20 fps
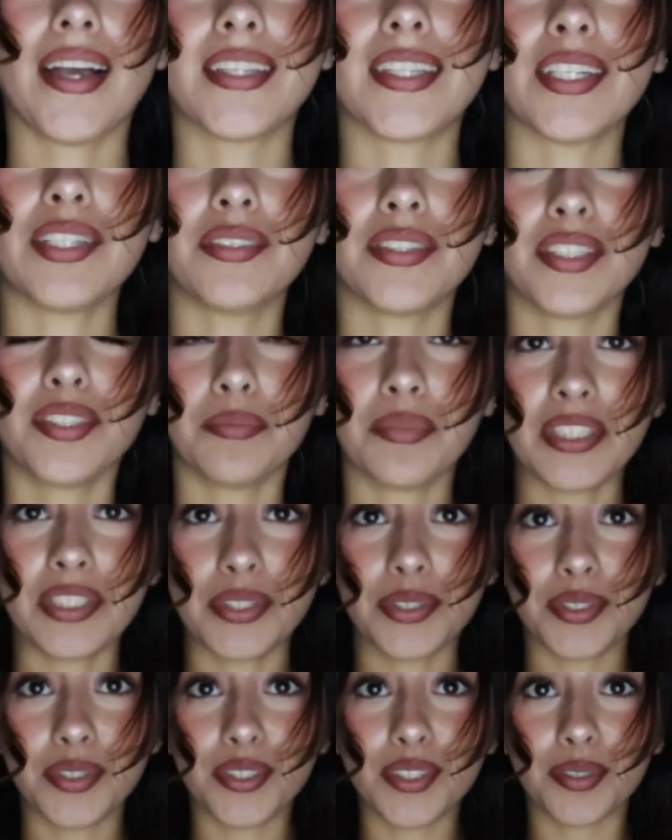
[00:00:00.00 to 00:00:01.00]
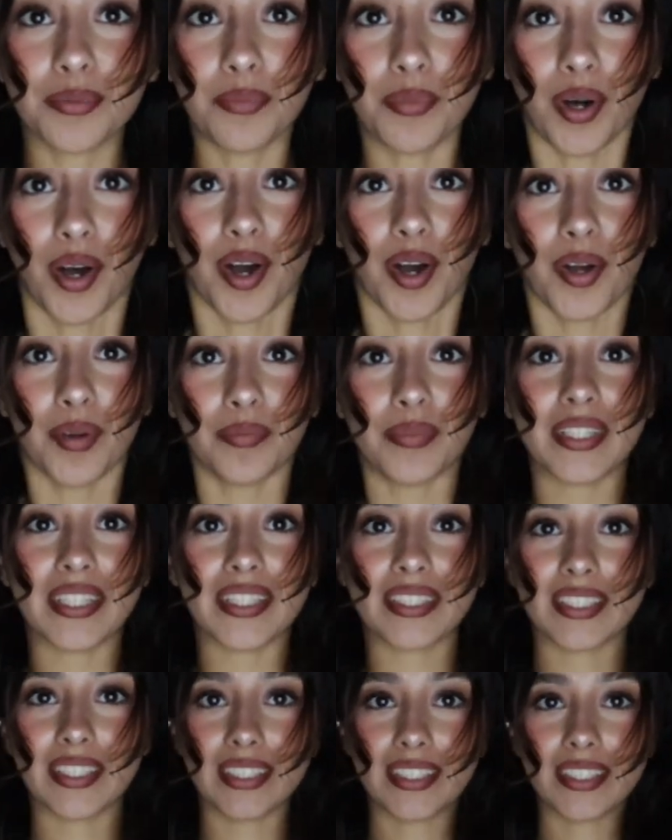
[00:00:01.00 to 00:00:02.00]
I thought it was going to be too small
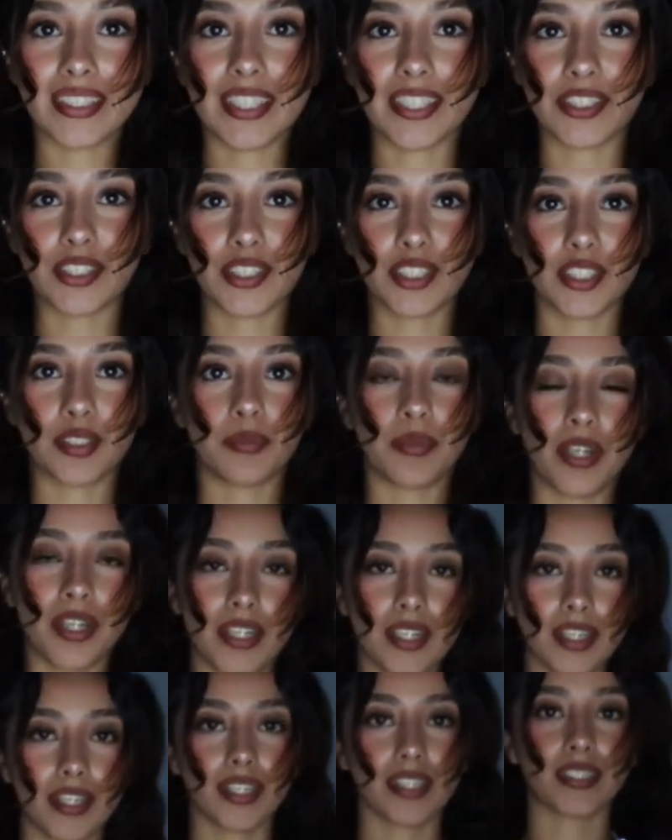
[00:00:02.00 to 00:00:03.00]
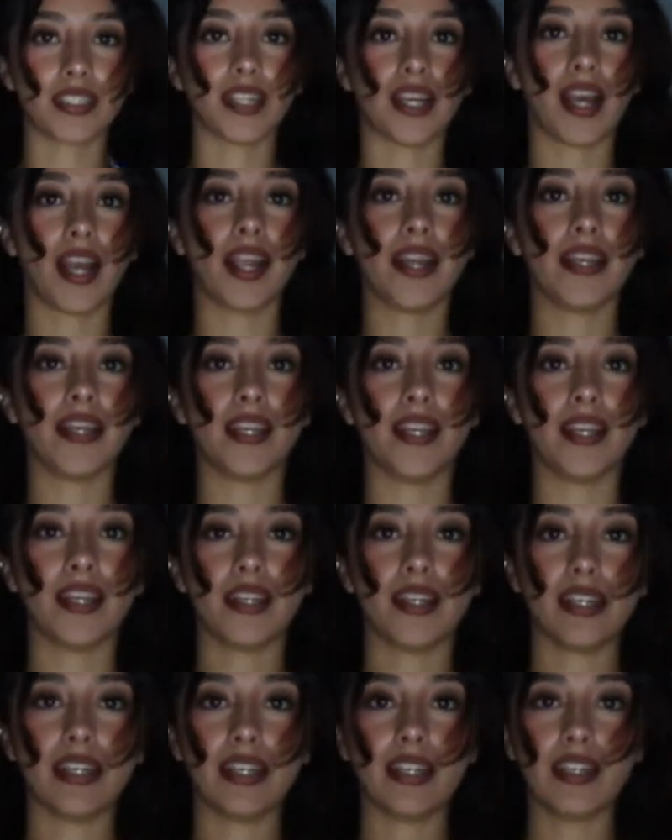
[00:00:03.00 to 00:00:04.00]
because it's an extra small it looked tiny.
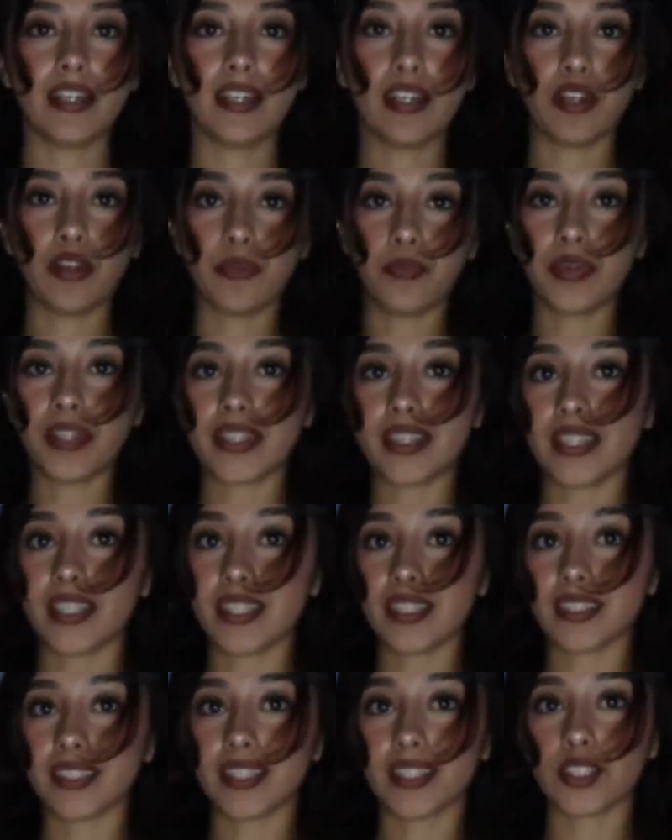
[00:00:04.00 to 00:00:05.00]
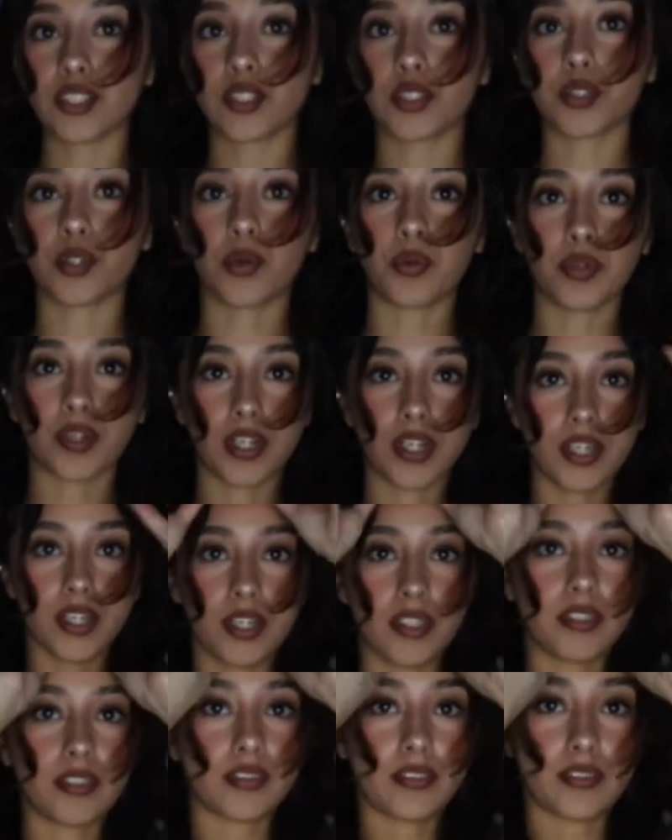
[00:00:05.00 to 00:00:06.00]
But this looks so
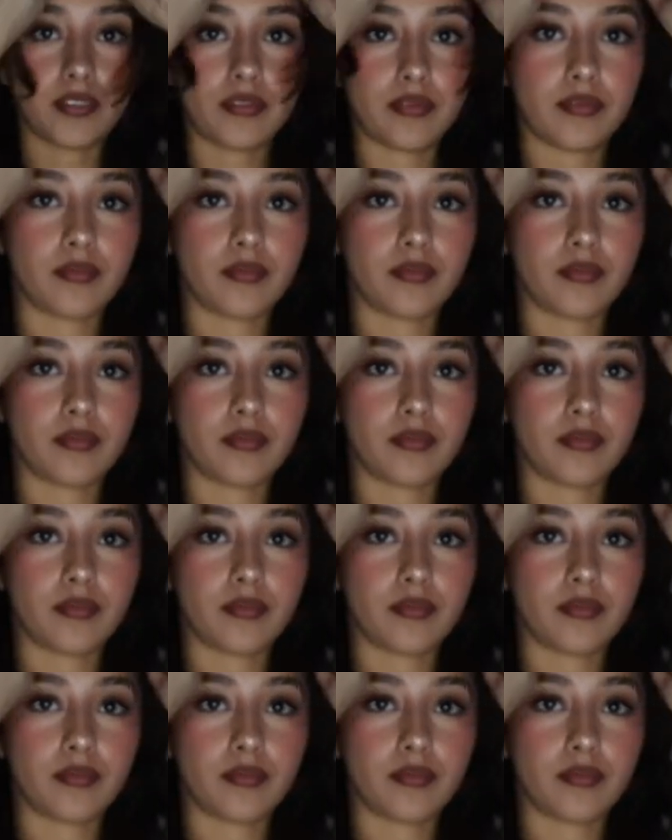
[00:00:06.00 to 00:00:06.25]
good.